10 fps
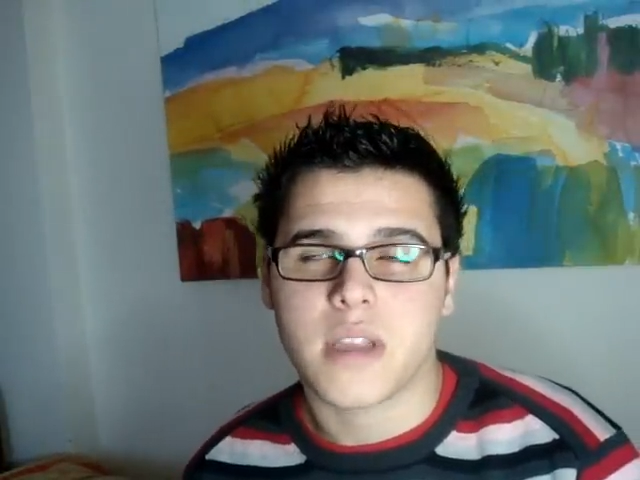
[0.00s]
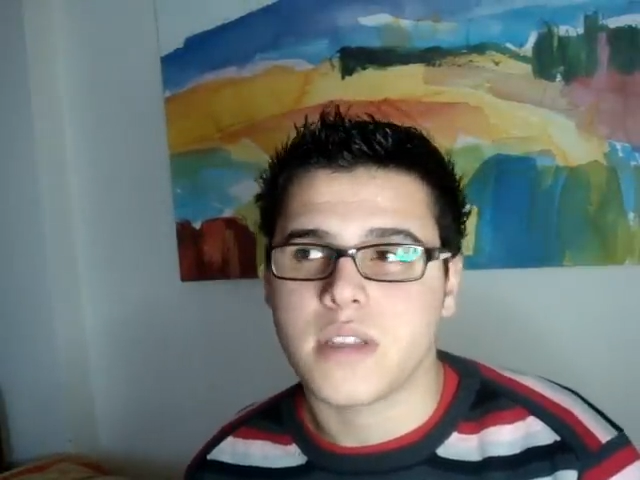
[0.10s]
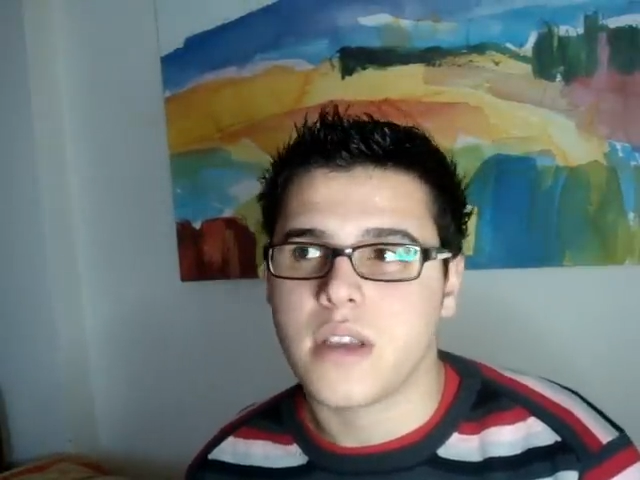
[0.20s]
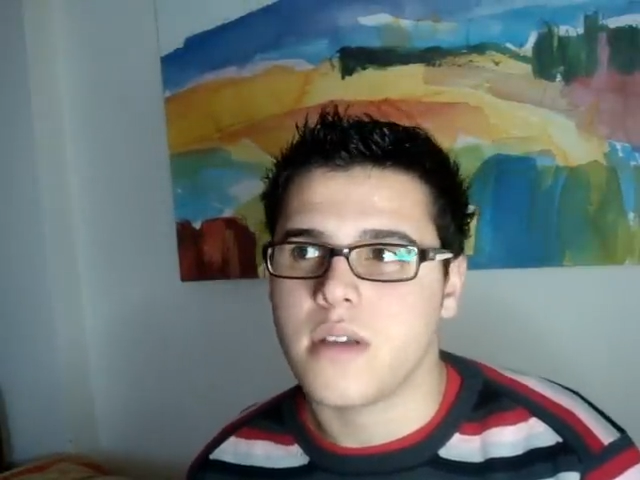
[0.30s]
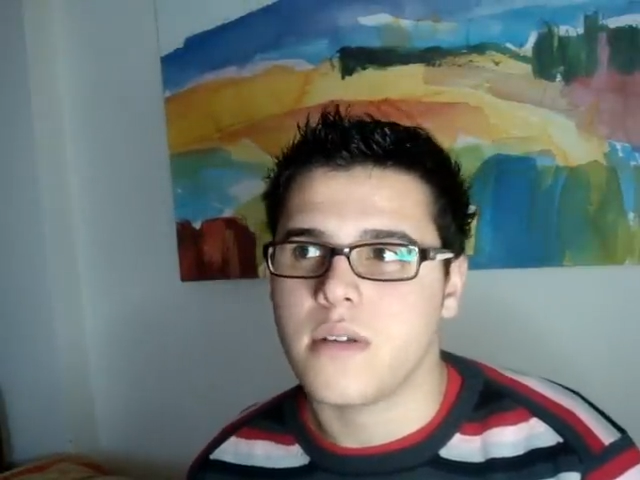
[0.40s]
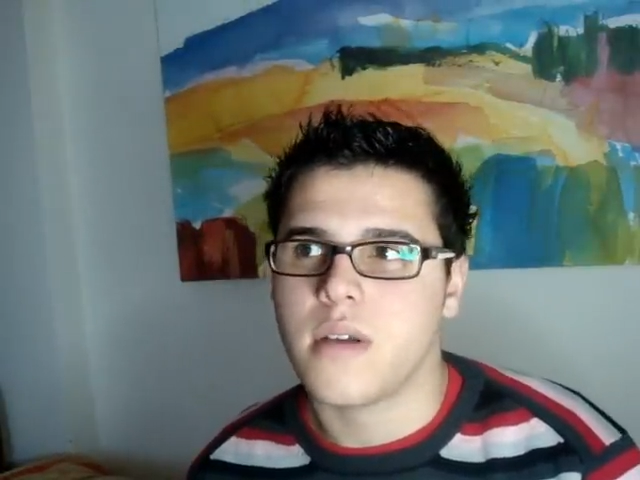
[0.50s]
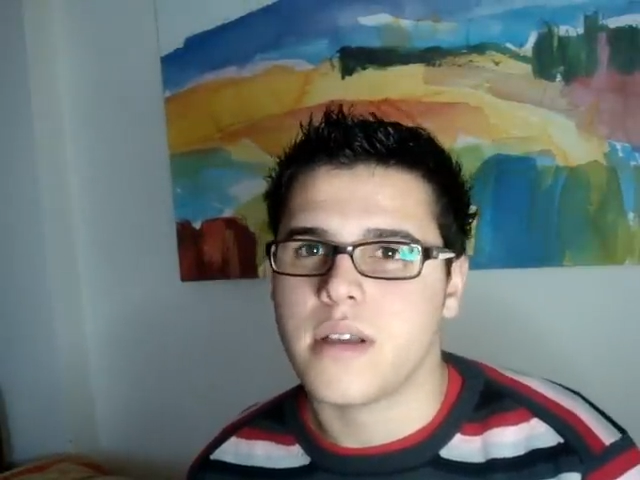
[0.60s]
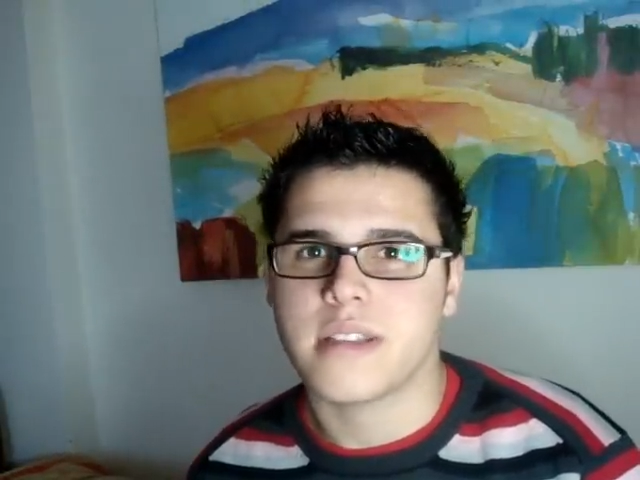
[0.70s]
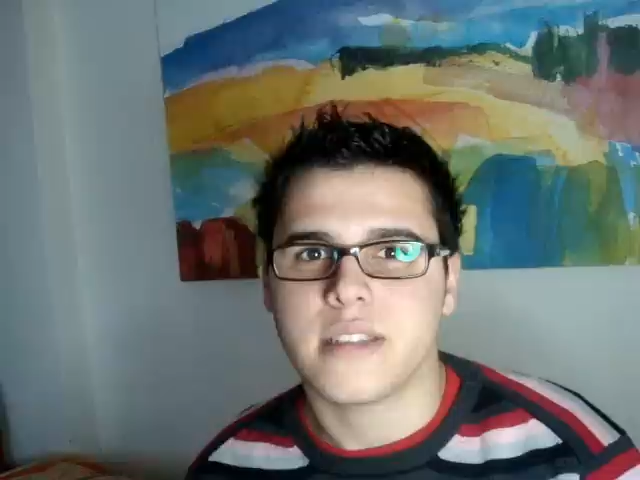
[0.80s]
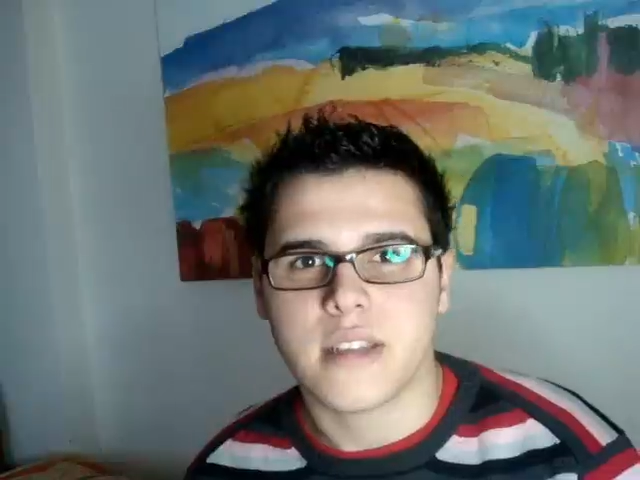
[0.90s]
So
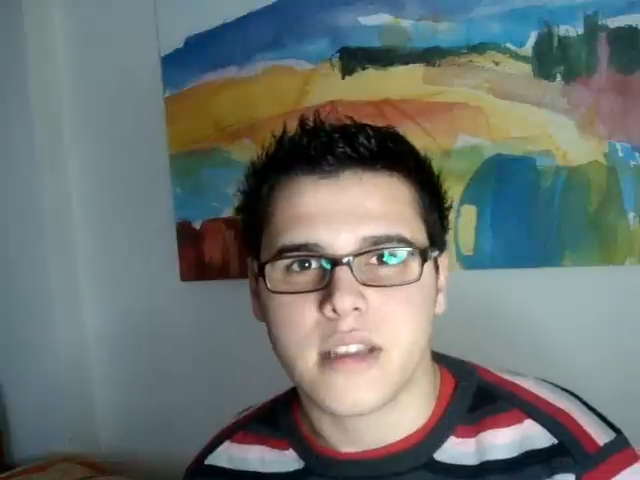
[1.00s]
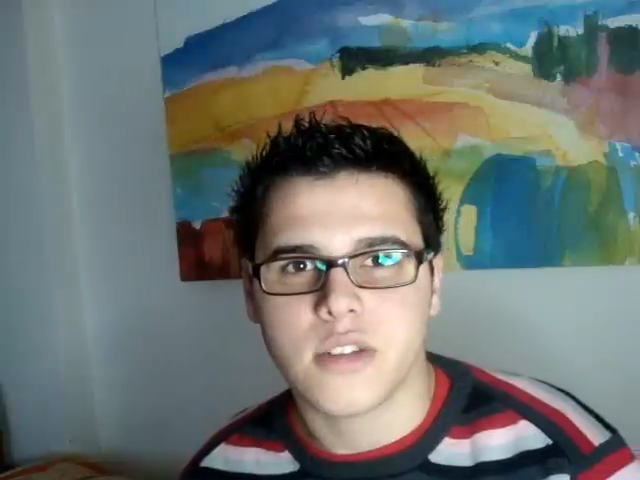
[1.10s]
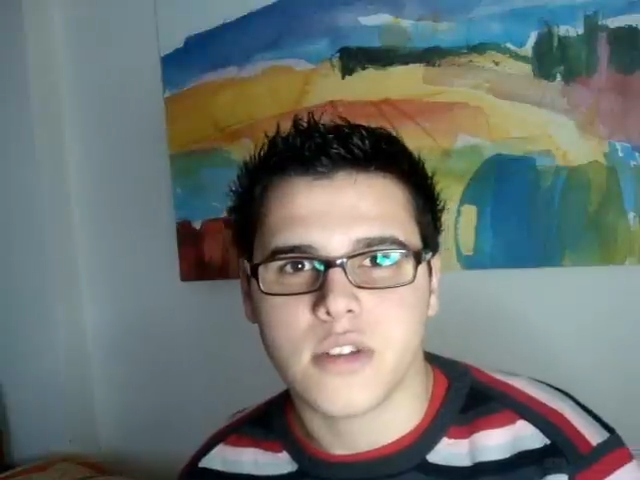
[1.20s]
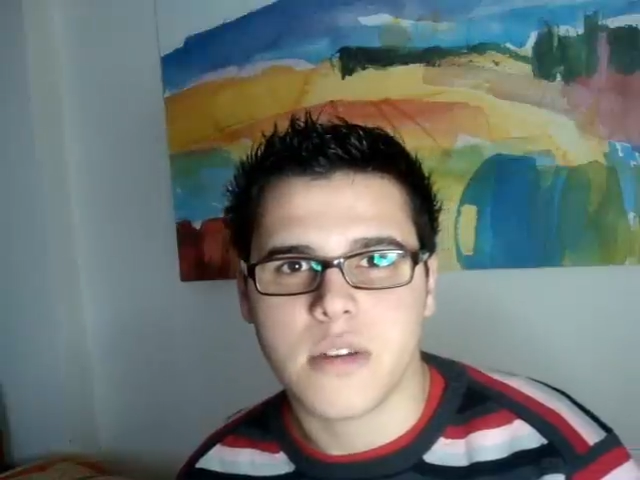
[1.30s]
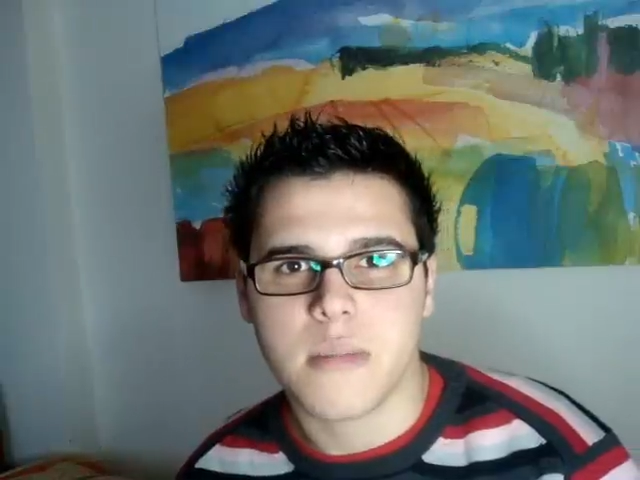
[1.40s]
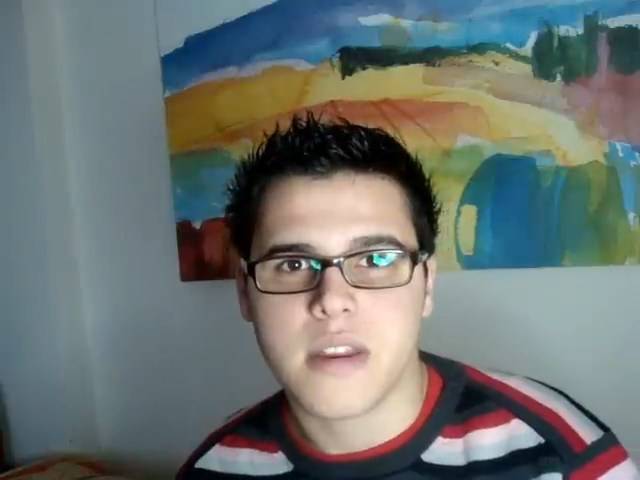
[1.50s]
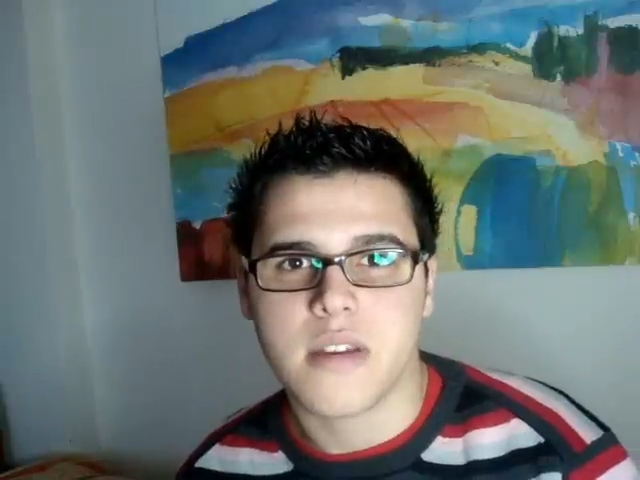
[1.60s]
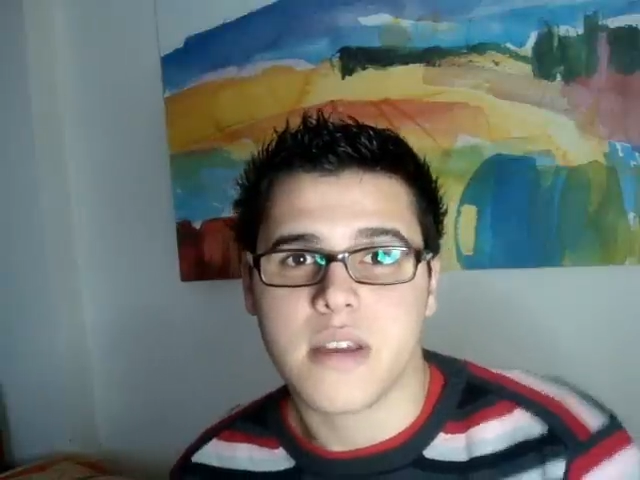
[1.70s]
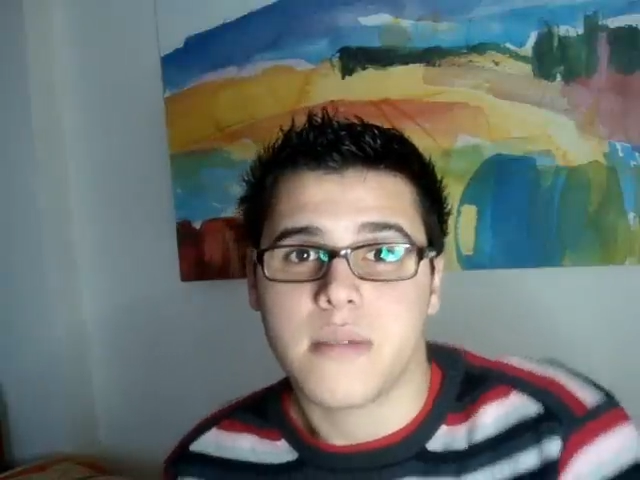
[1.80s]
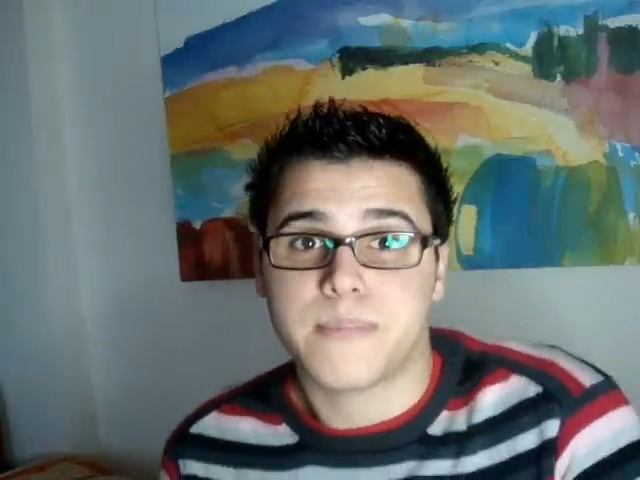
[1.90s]
I just decided to do the video
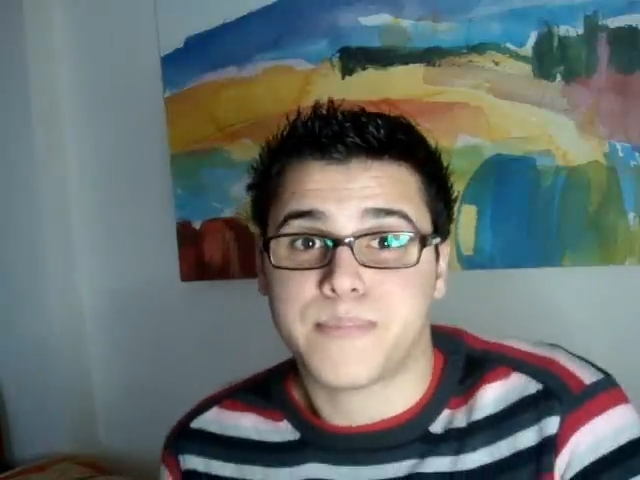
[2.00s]
here.